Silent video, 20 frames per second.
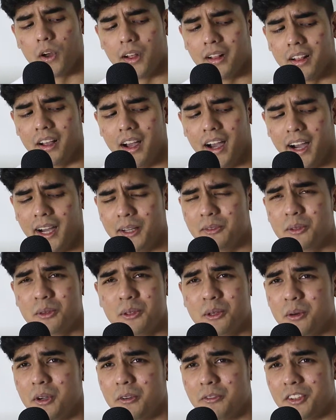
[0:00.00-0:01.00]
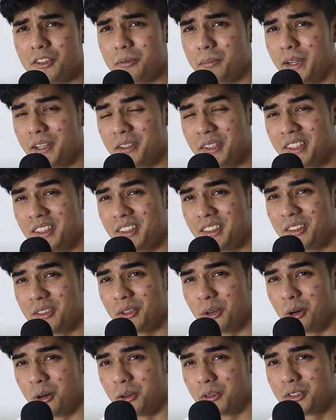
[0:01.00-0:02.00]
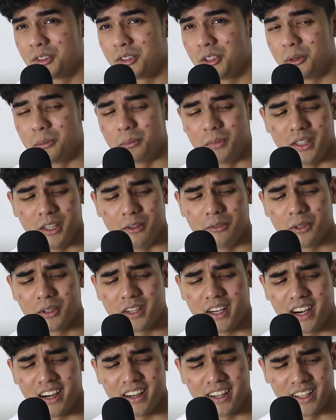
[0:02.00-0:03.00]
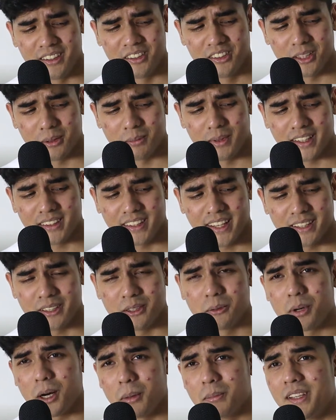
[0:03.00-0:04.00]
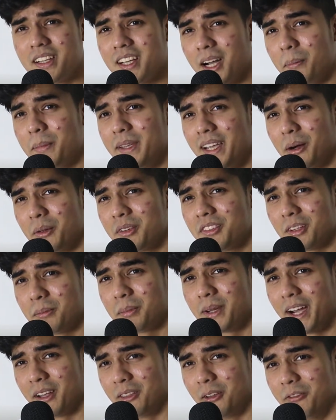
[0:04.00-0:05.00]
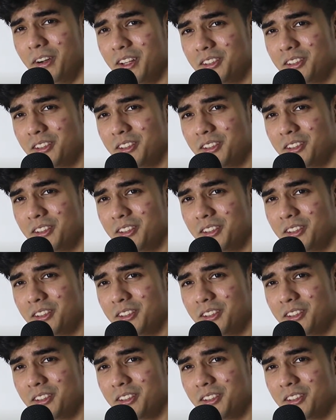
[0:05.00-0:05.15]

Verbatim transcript: Well, I don't know if asparagus is a horoscope, but if your car ends up like that, you're probably coming out some kind of